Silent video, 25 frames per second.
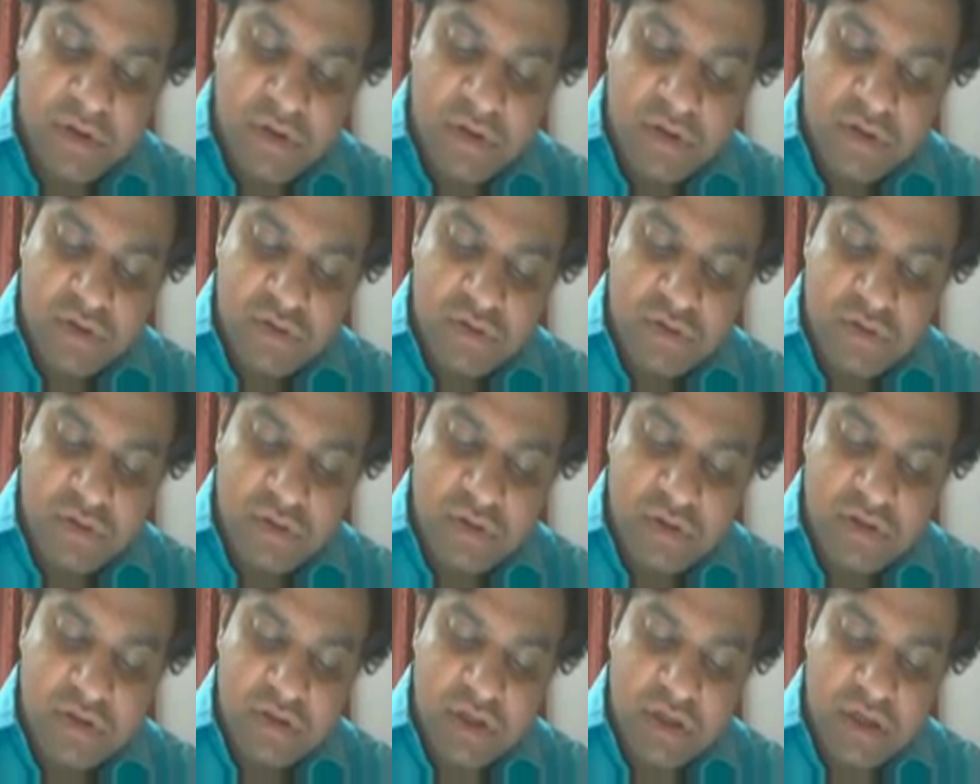So
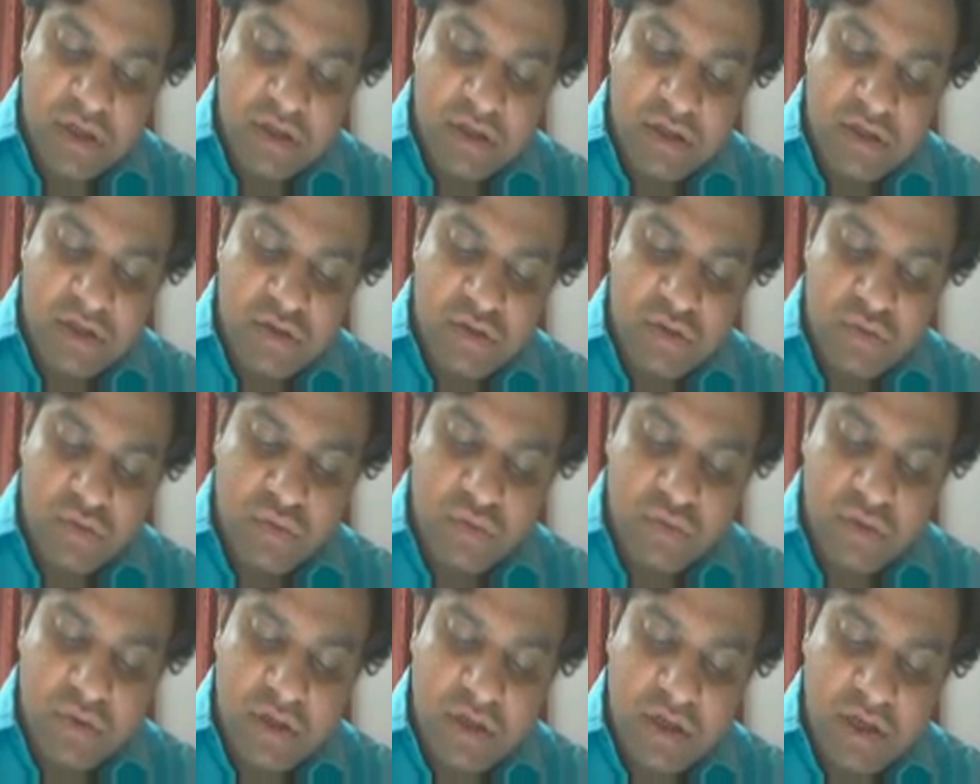these are the
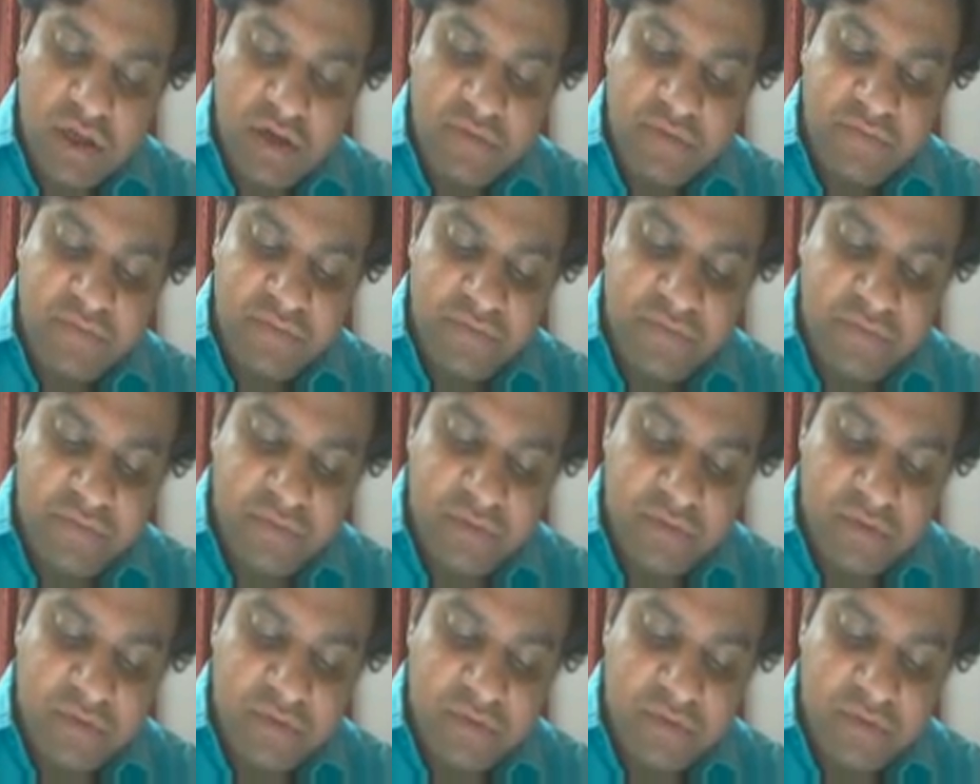two df